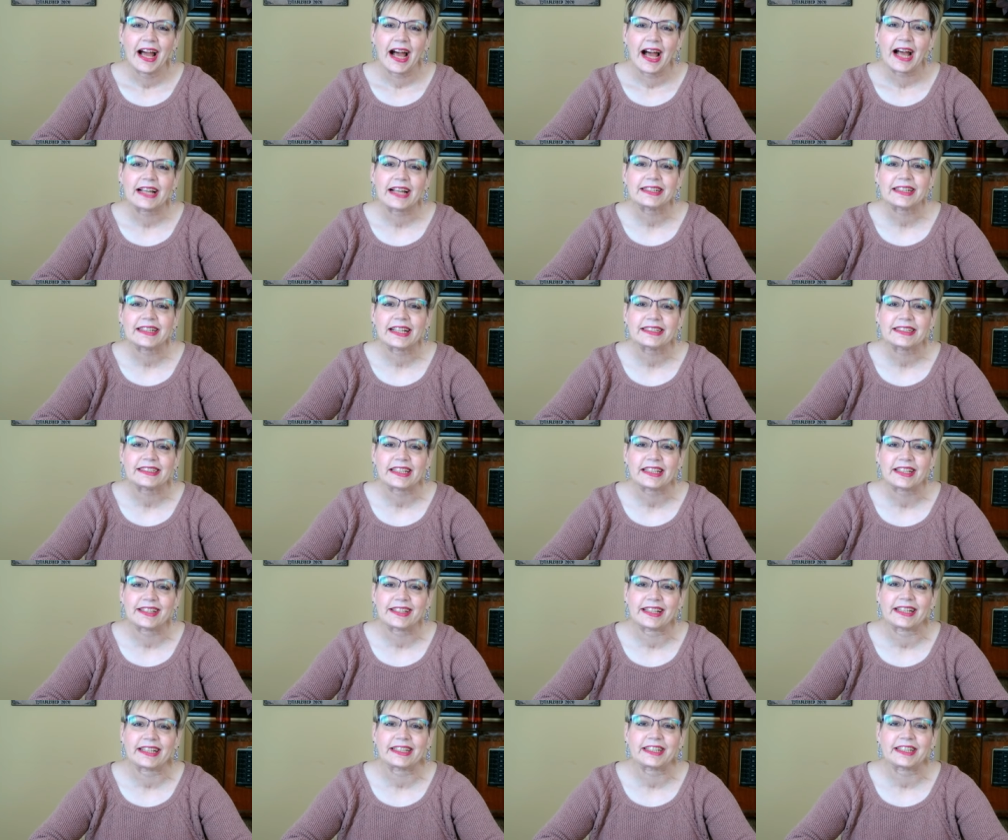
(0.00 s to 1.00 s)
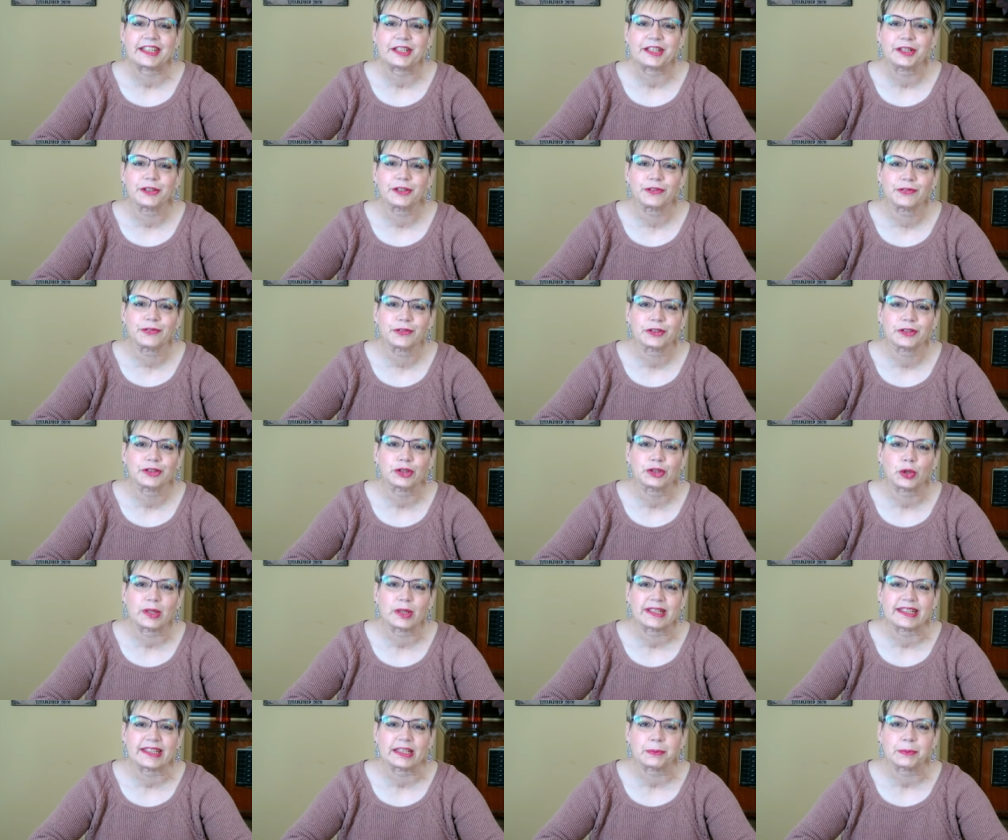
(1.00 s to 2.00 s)
I'd like to thank you for
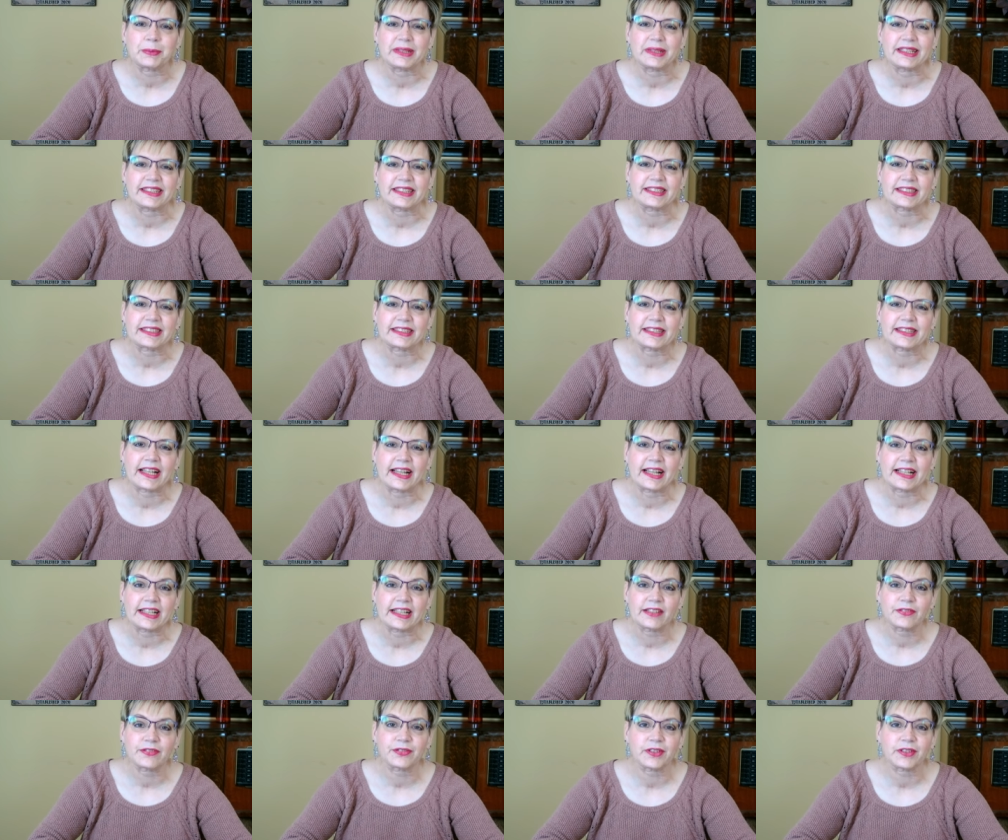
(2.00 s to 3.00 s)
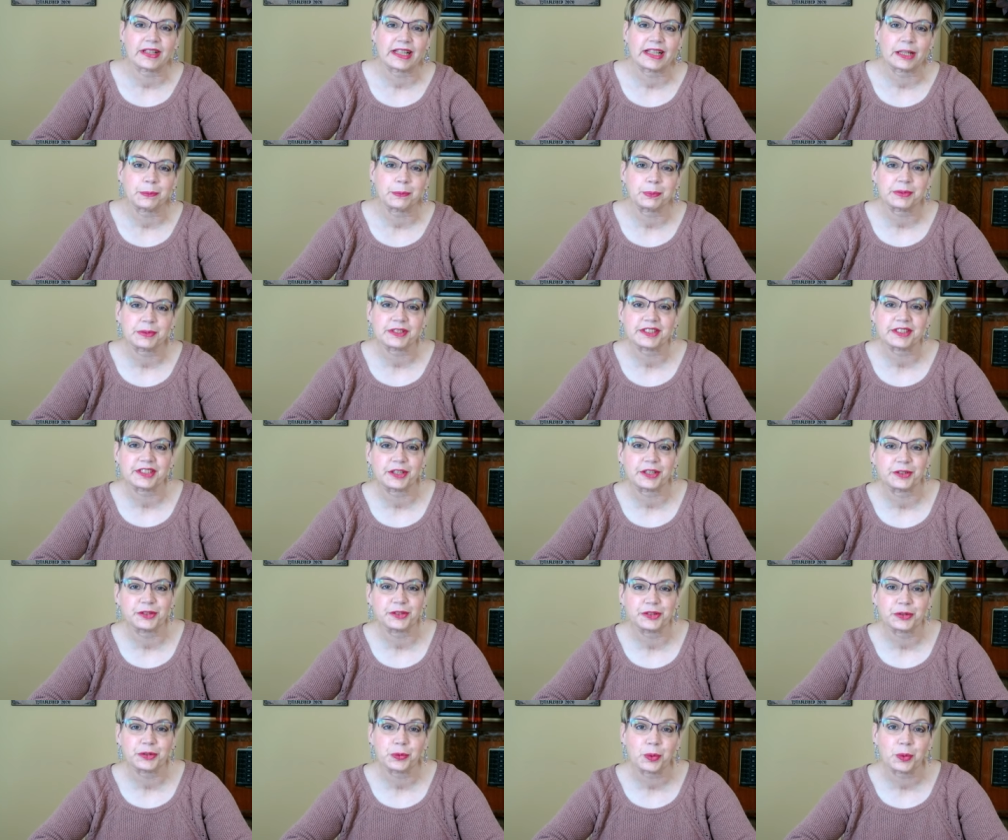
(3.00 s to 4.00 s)
joining me today for
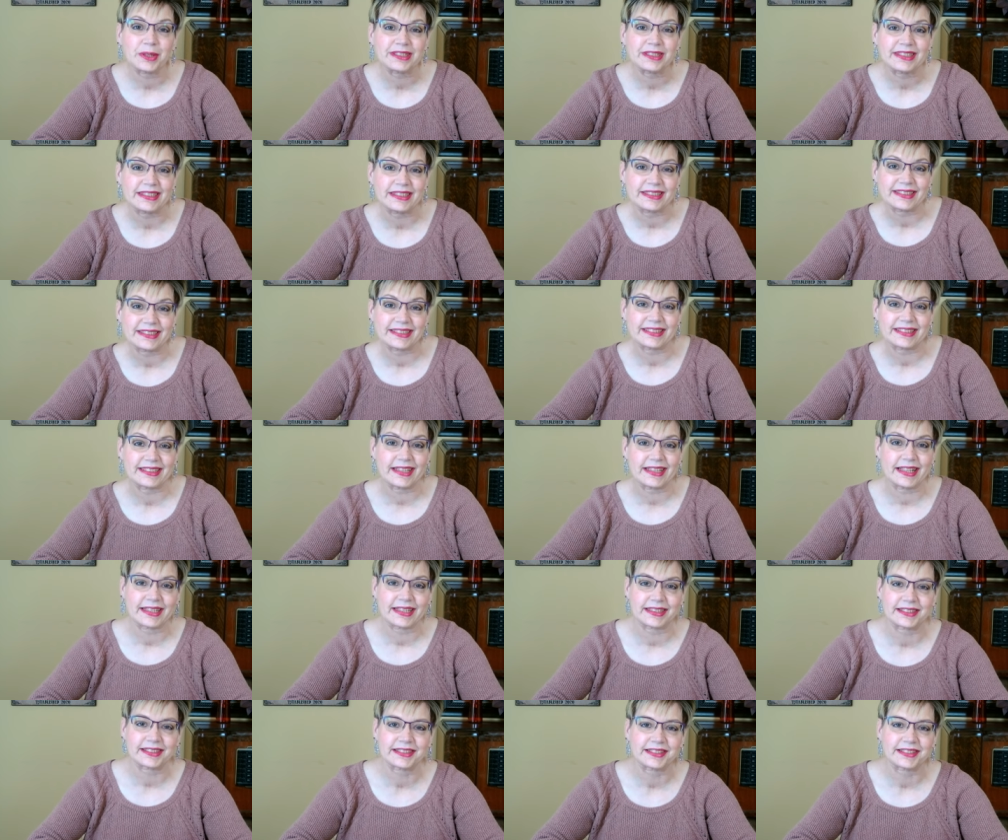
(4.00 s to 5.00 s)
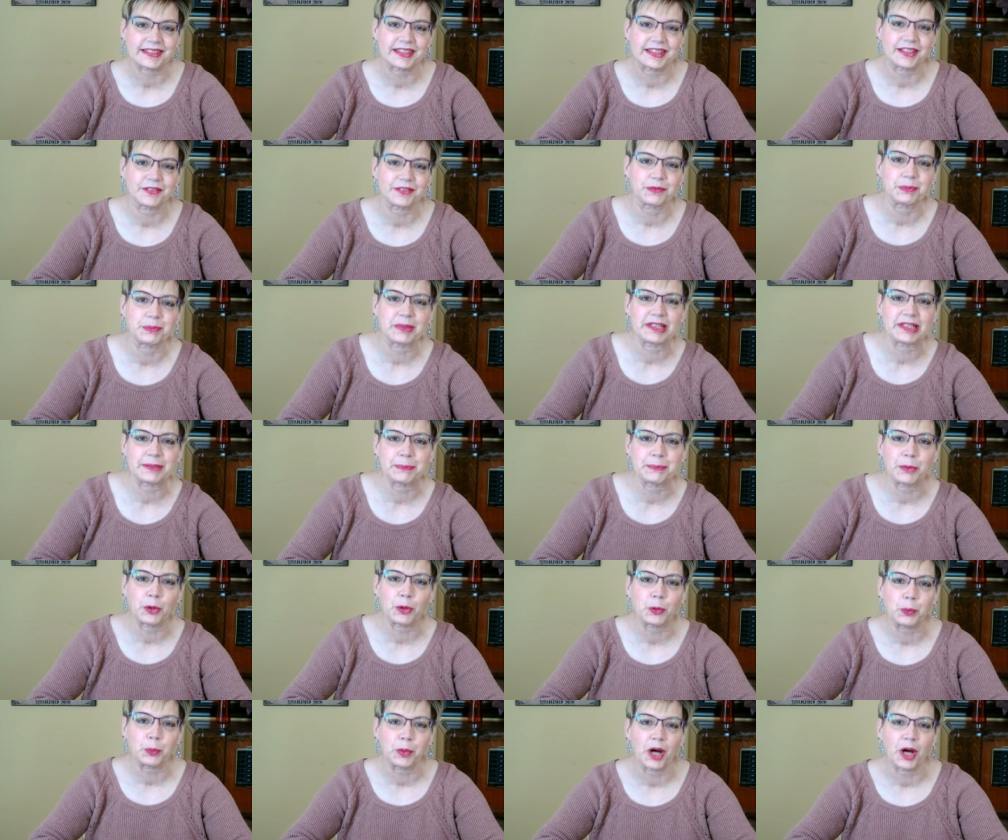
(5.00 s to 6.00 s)
episode 26 of
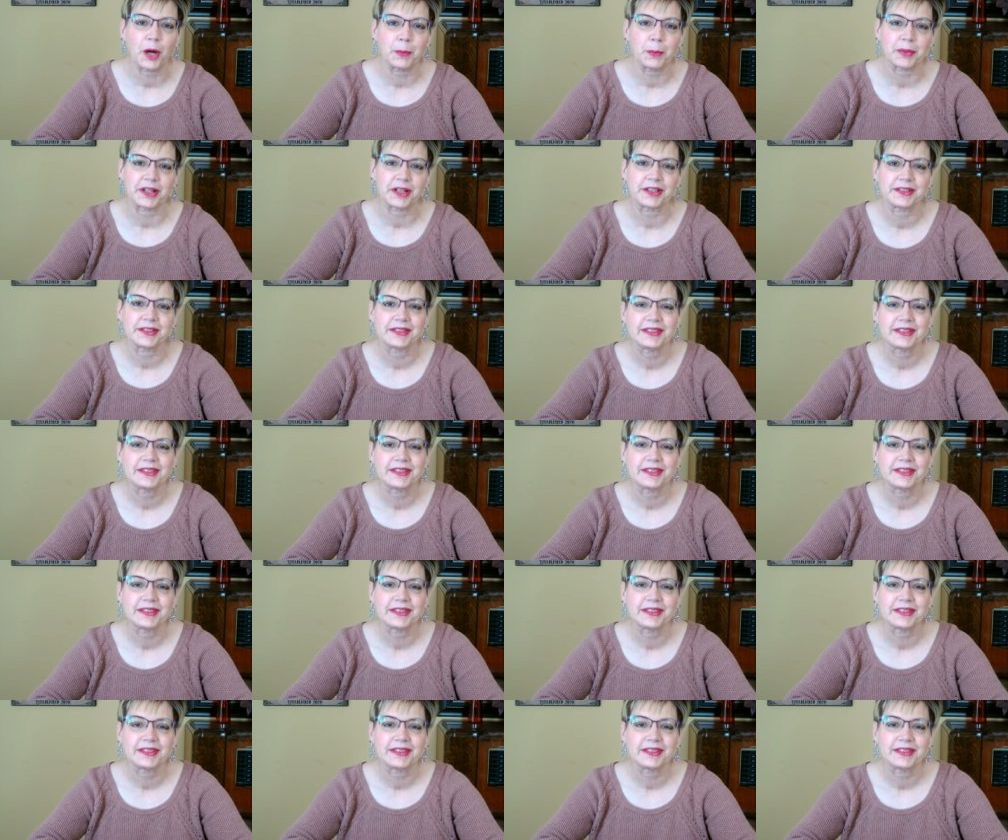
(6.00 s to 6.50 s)
Mid-MO Mama.